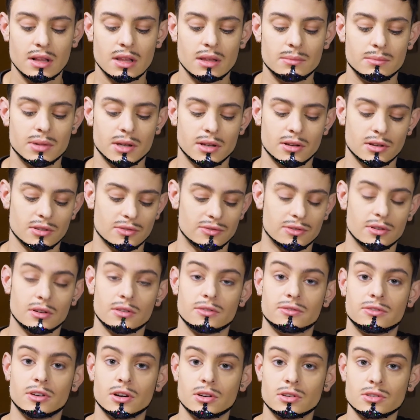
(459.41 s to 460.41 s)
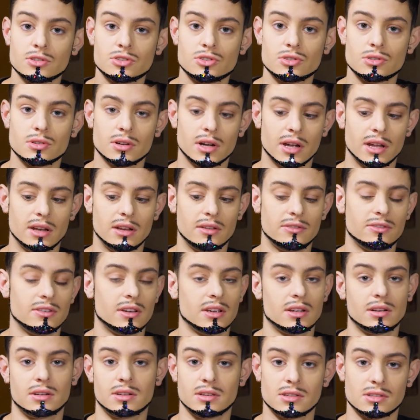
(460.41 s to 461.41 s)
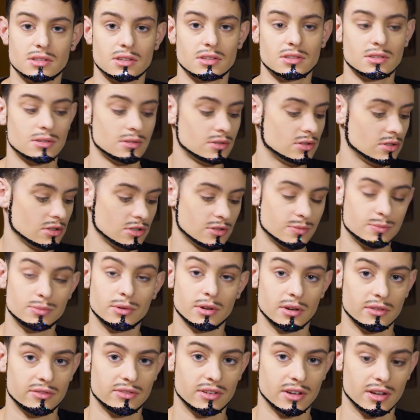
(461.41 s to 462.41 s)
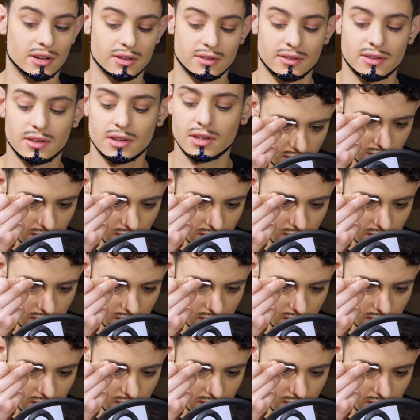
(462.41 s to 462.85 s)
Because for a photo shoot or anything, this is just perfect.